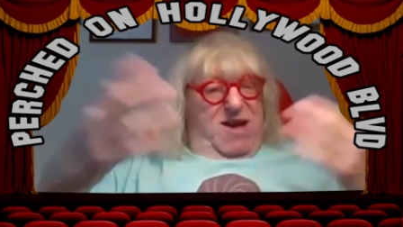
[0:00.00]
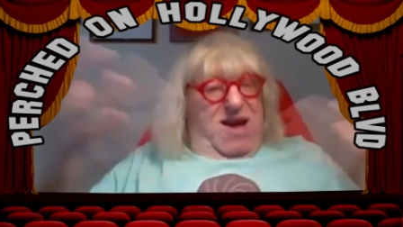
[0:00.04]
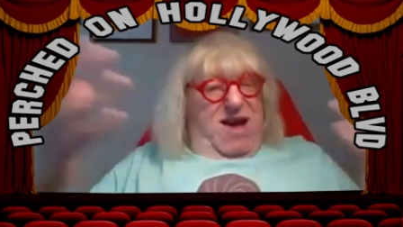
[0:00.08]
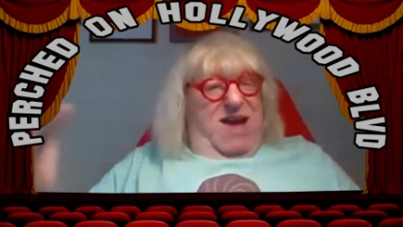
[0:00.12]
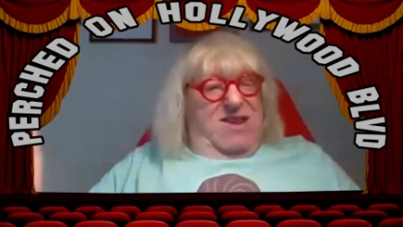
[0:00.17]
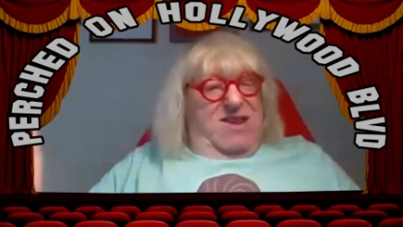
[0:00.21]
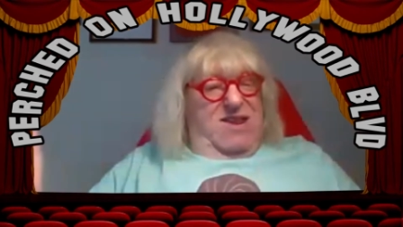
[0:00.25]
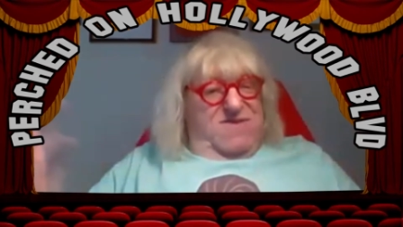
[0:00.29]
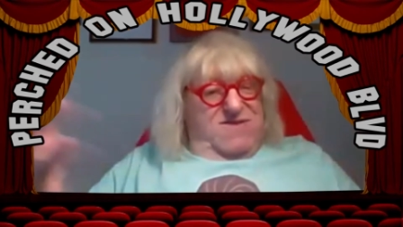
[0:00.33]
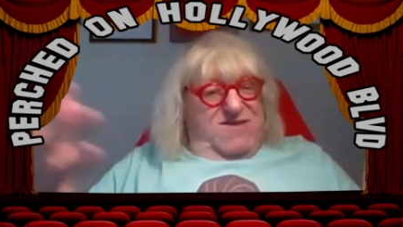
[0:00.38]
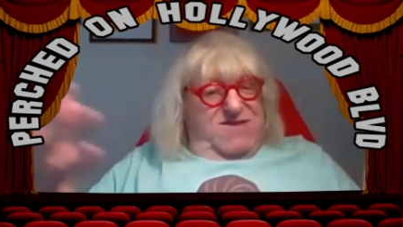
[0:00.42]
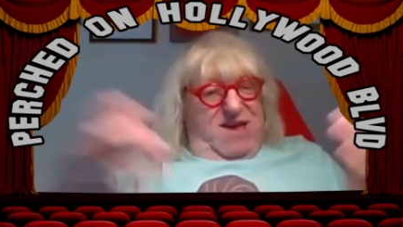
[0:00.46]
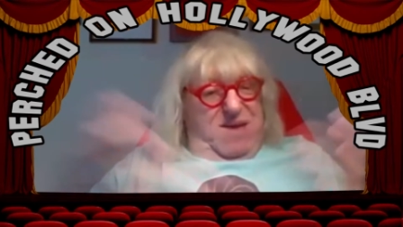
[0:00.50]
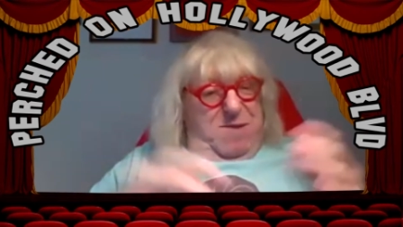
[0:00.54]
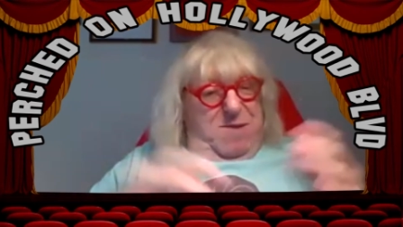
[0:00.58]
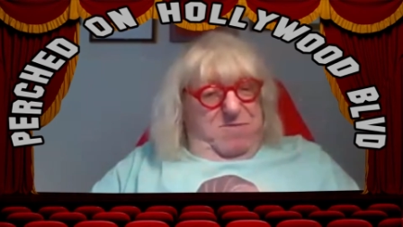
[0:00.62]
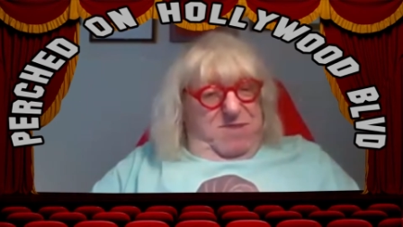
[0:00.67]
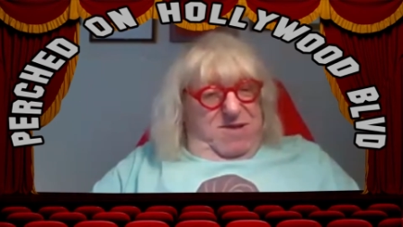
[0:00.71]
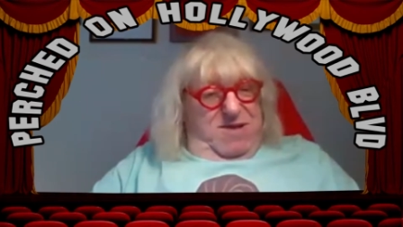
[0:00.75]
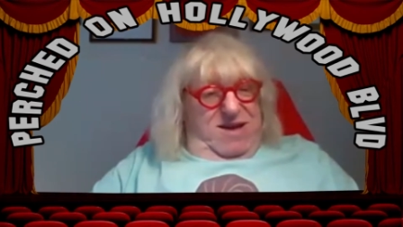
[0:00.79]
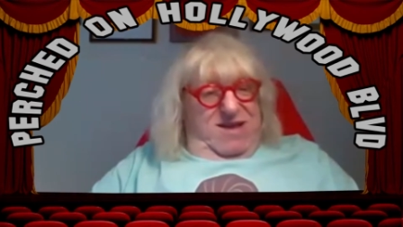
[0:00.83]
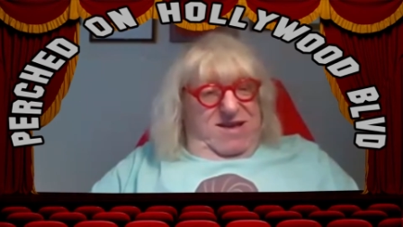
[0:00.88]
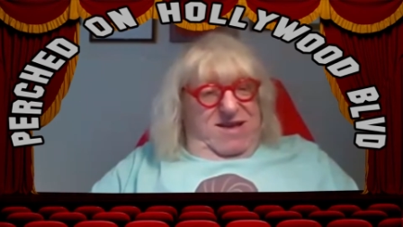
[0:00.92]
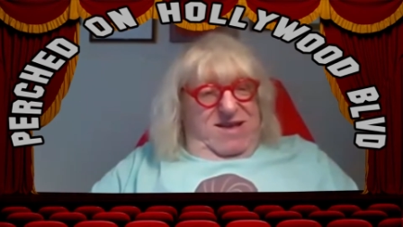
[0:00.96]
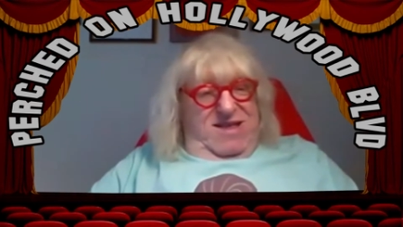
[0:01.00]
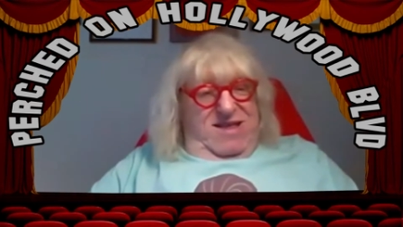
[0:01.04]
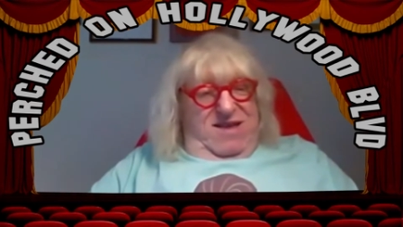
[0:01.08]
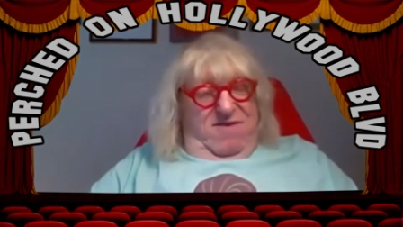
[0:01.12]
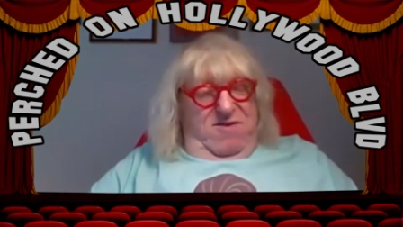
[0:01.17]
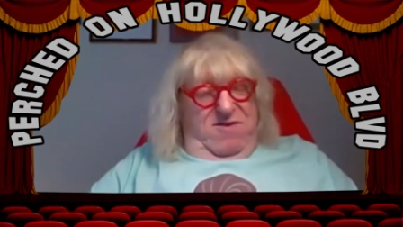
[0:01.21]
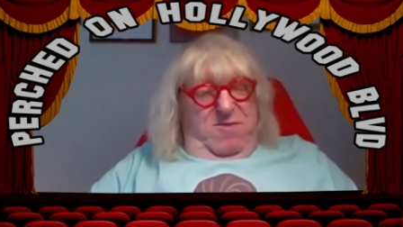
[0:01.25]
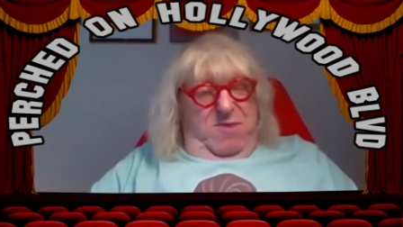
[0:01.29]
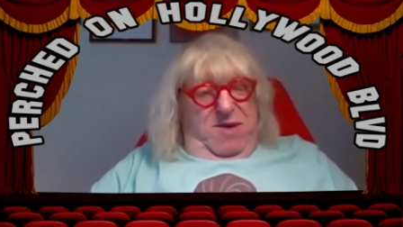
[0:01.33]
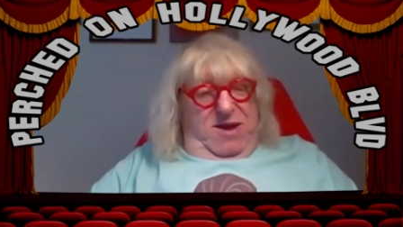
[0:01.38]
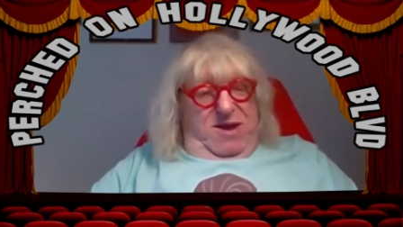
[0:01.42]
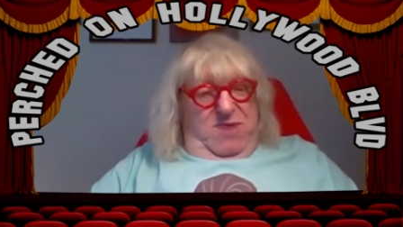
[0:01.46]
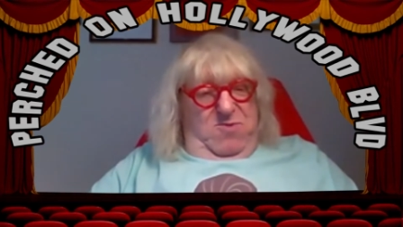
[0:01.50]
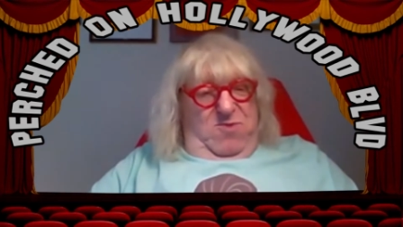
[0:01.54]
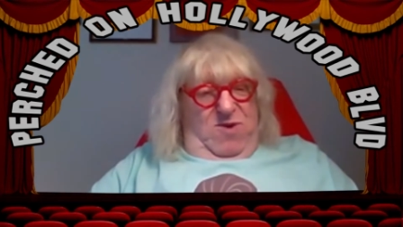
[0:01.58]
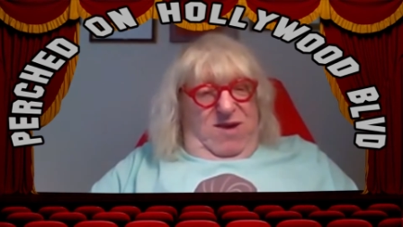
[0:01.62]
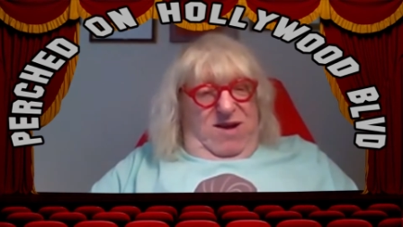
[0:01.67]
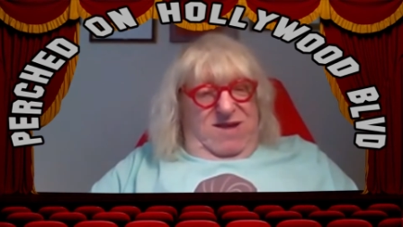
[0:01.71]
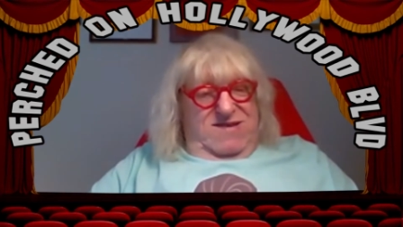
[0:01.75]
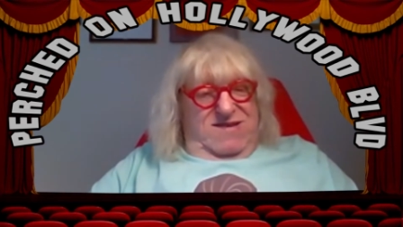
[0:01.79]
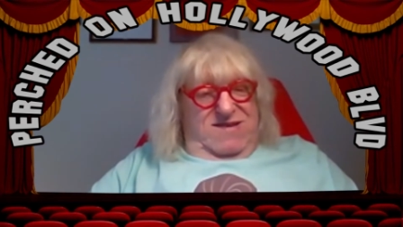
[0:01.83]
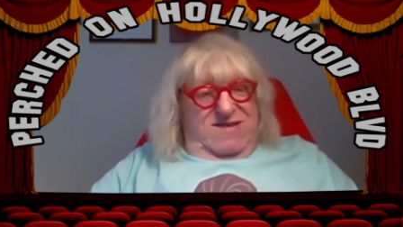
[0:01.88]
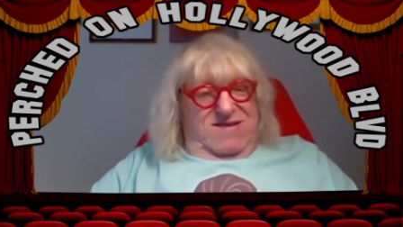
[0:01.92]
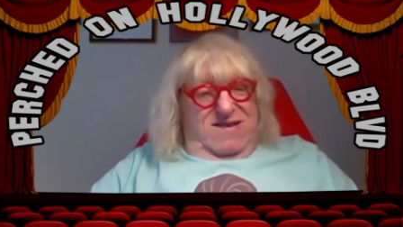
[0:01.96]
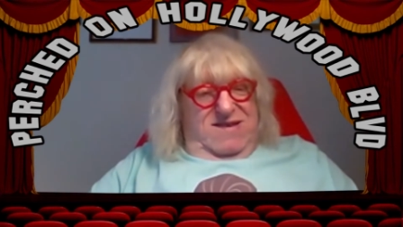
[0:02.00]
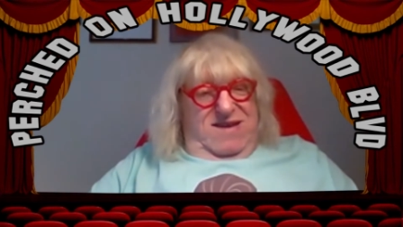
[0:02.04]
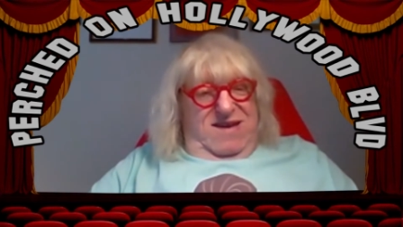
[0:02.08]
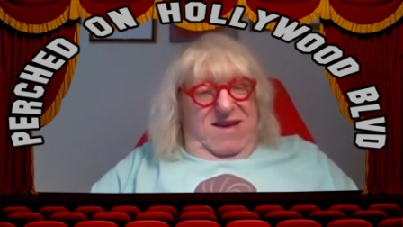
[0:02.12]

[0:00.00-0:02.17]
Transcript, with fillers: kind of template, and everybody wanted